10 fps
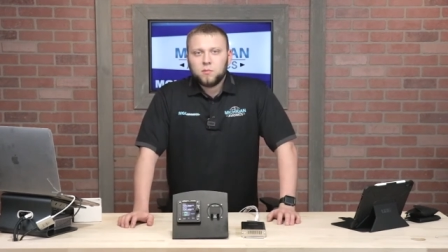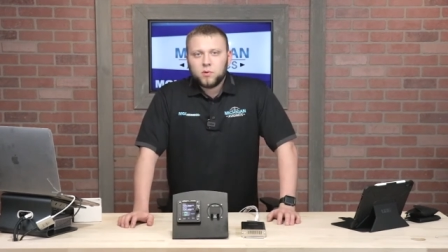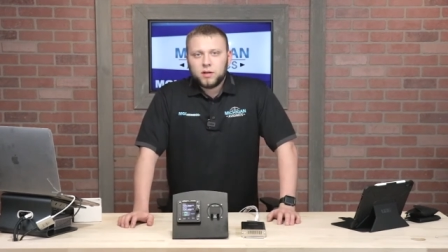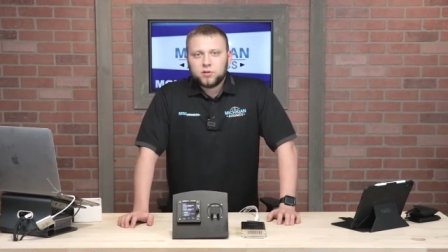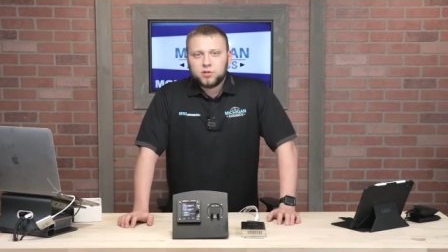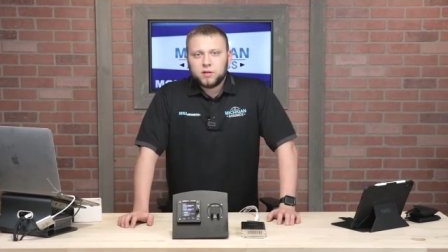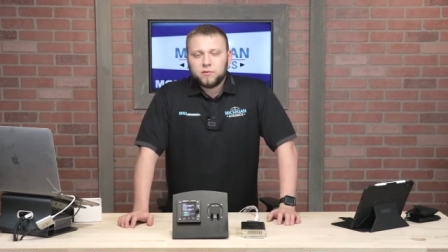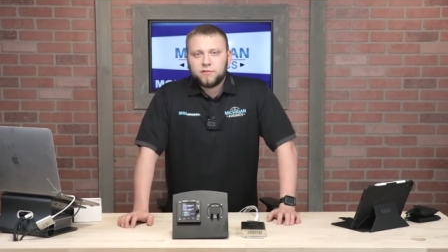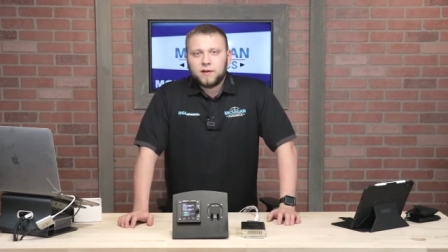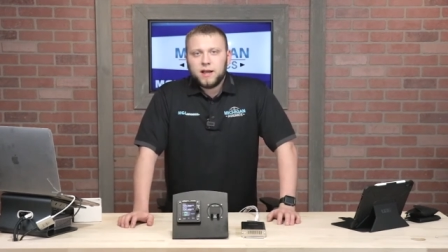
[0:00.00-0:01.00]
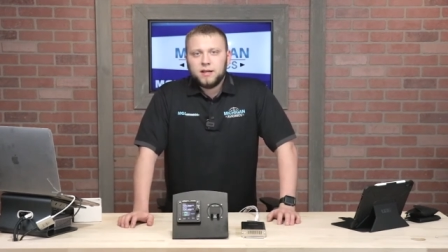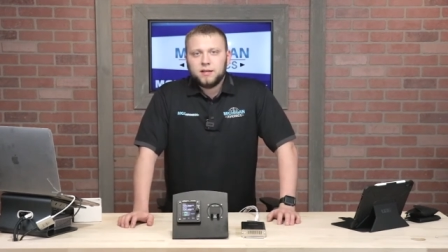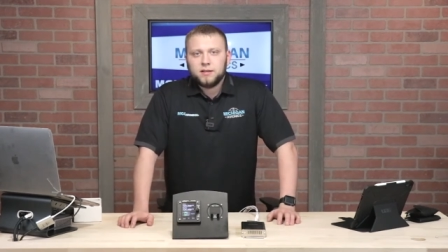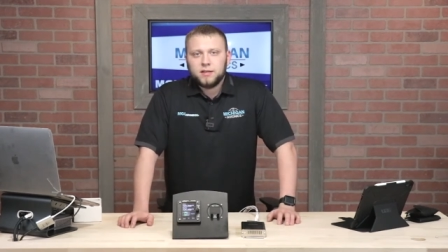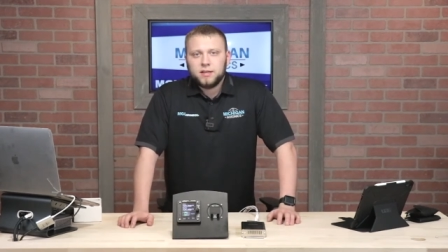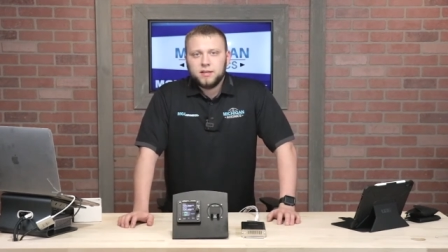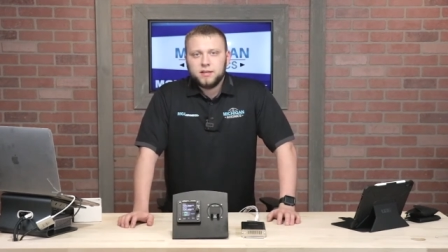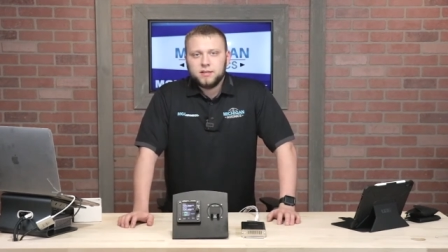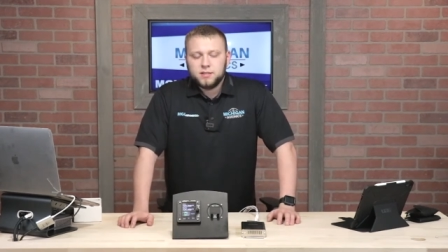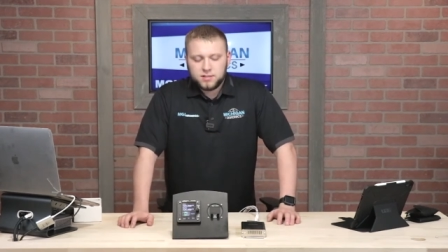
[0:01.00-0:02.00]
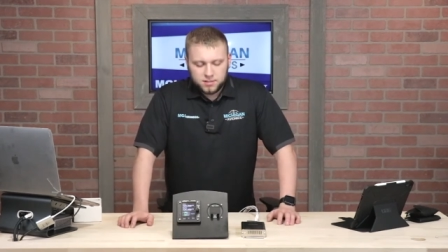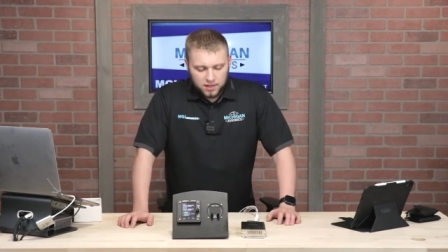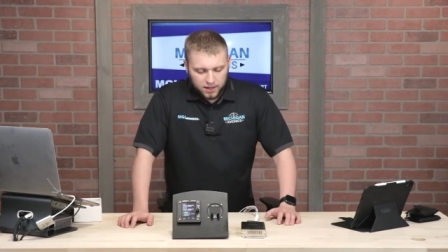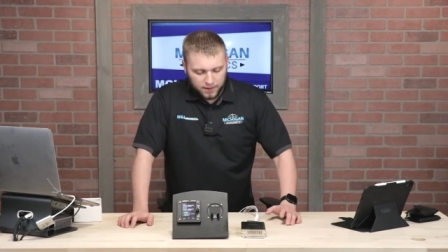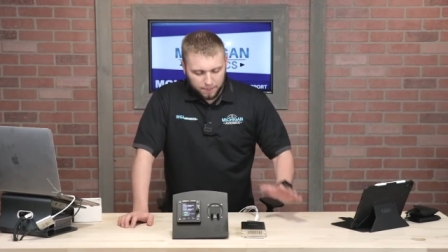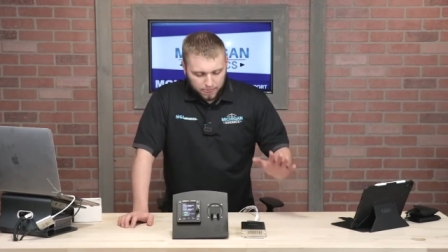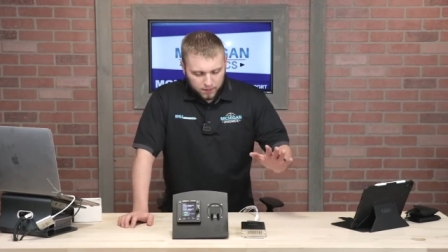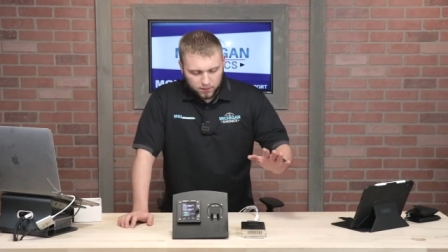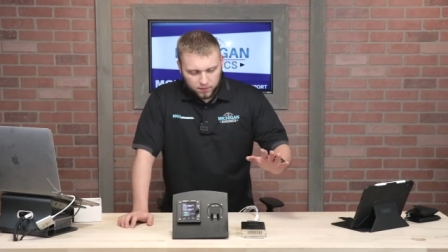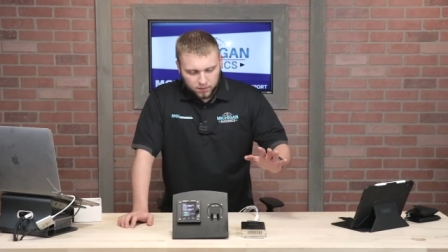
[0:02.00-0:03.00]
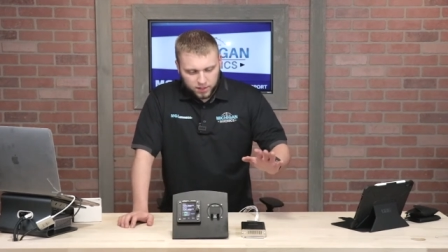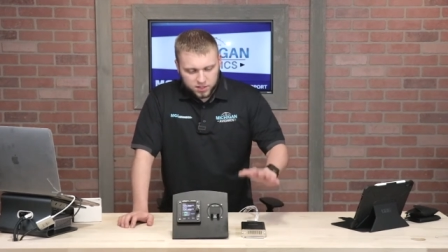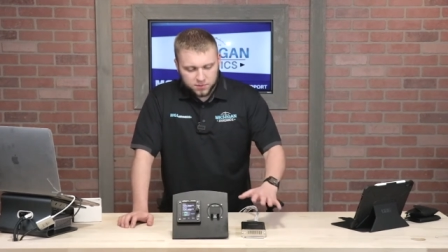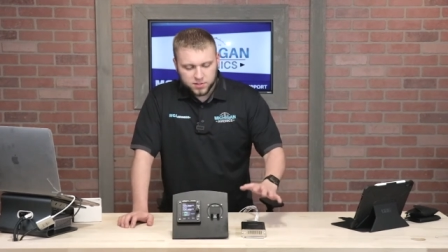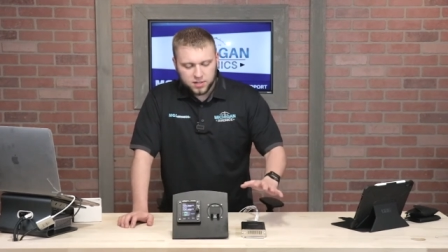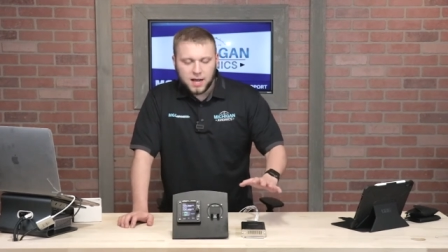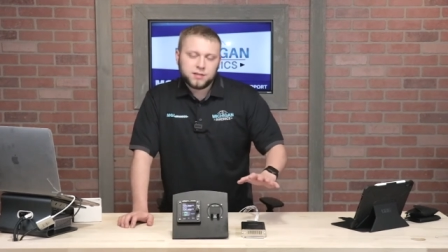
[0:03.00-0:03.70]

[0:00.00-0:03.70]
one issue that we're finding is um, customers are not